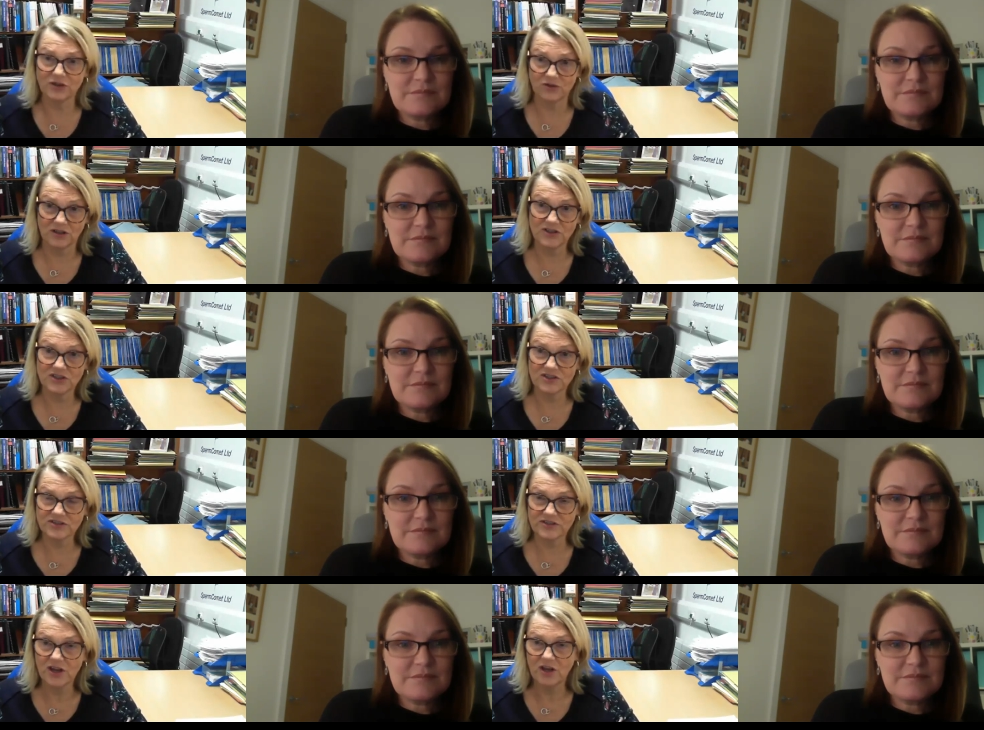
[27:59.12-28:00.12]

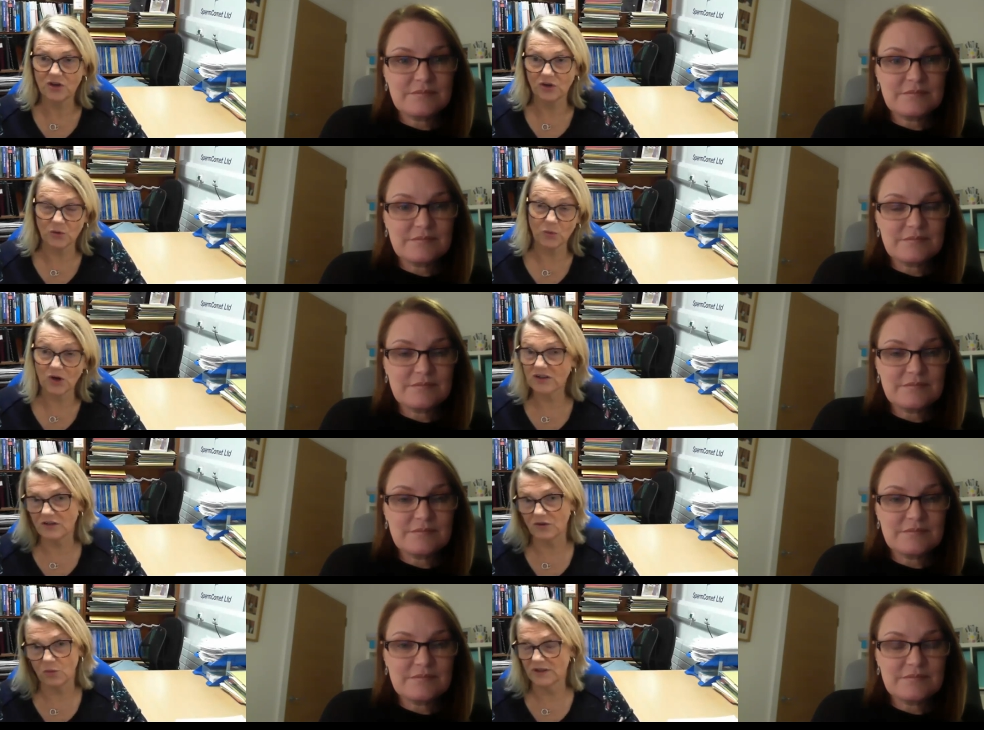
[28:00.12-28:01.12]
Speaker 1: urologists who work,
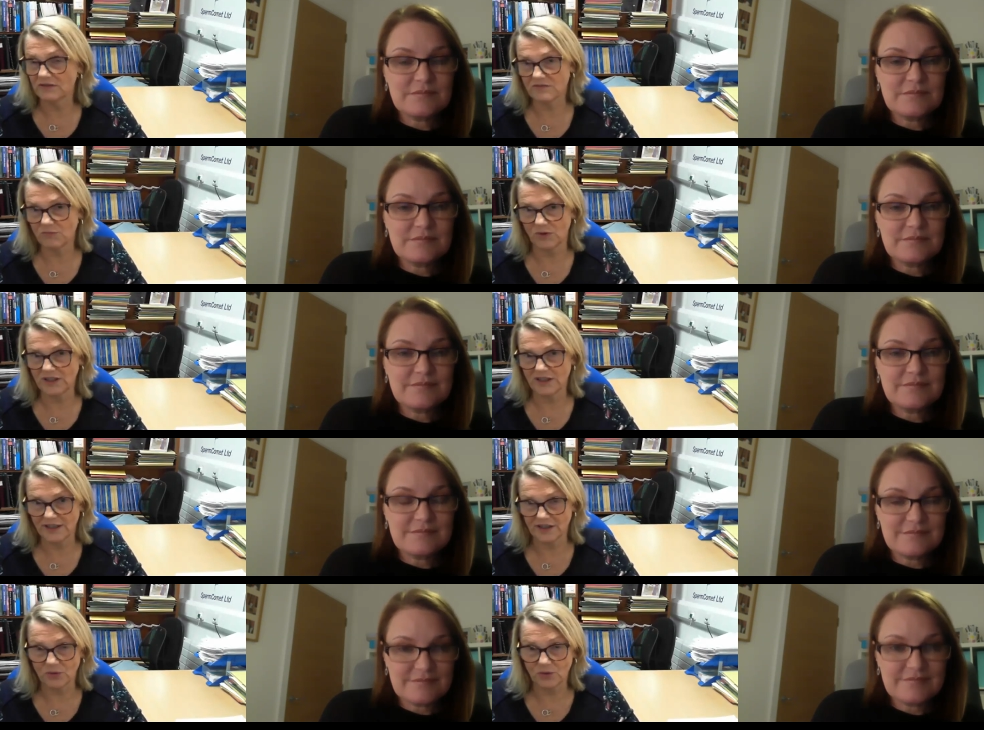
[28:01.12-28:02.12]
you know, one one
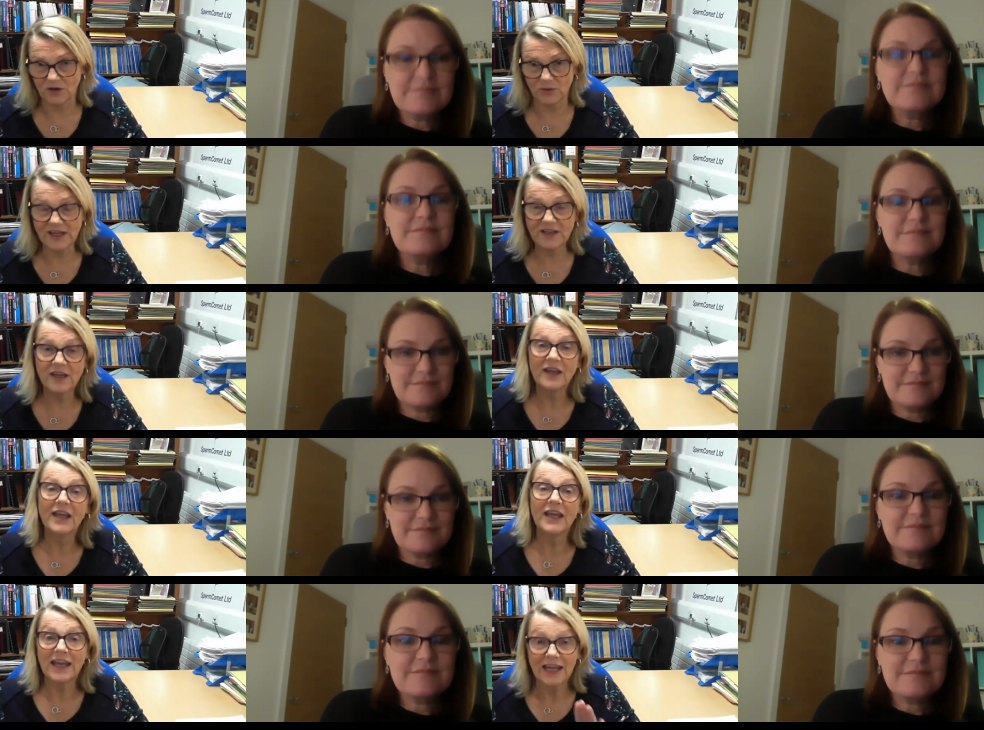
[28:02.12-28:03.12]
clinic a week.
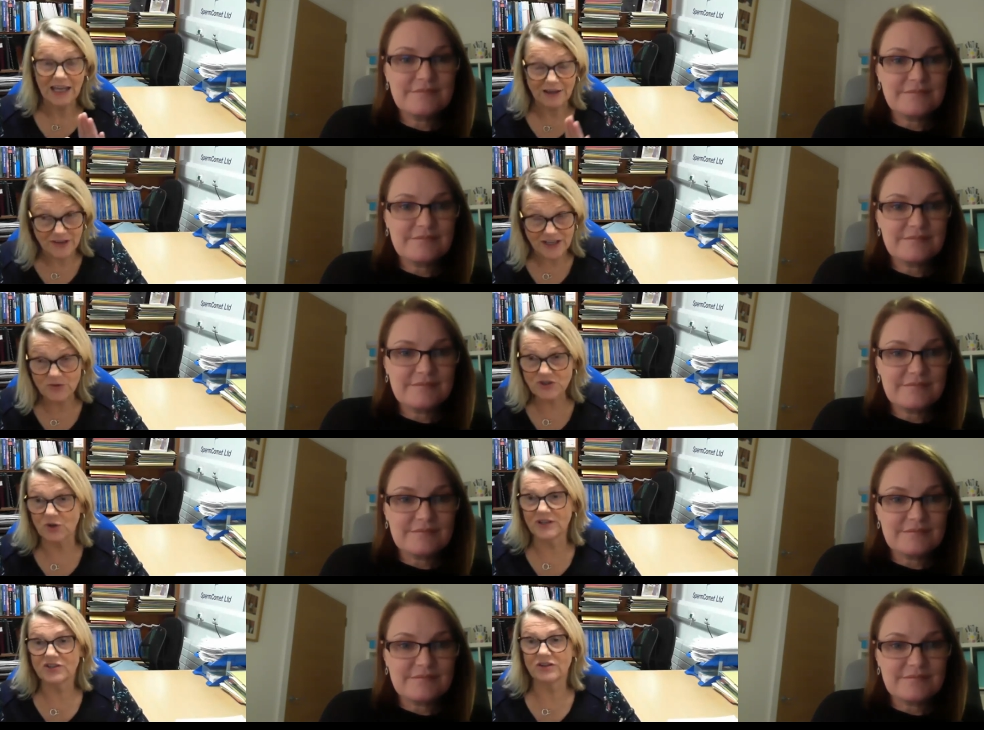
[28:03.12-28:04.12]
If anyone's
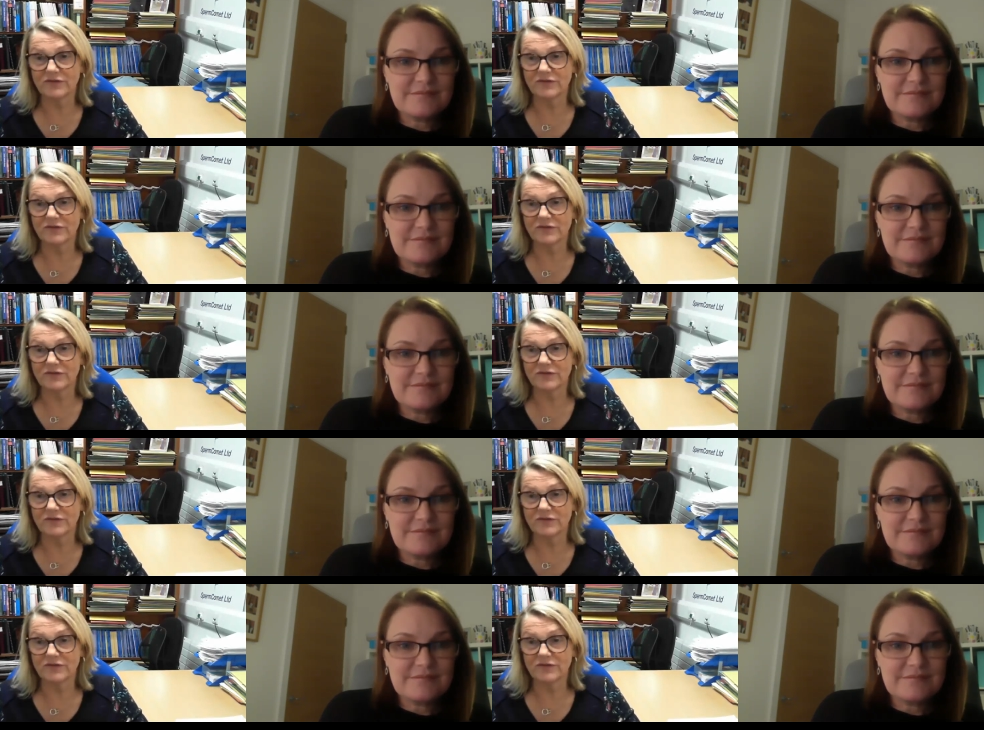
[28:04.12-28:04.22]
going to the